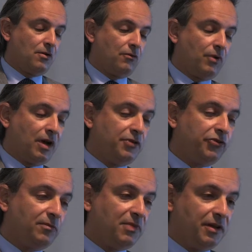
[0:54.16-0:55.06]
While
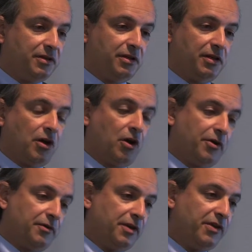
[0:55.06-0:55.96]
usability
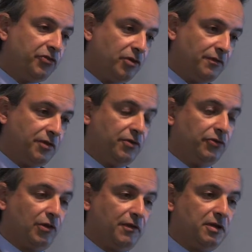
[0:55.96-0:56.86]
or ease of
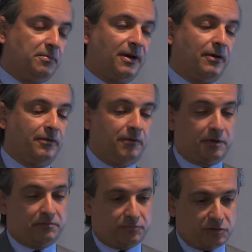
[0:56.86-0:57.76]
use of a
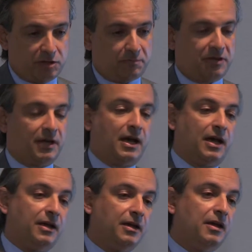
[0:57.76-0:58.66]

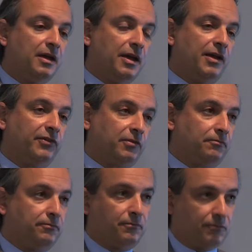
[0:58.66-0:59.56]
DPI is
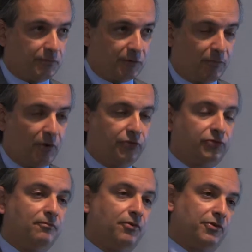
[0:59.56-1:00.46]
the most
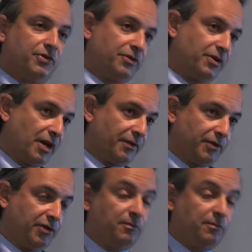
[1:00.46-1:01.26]
important characteristic,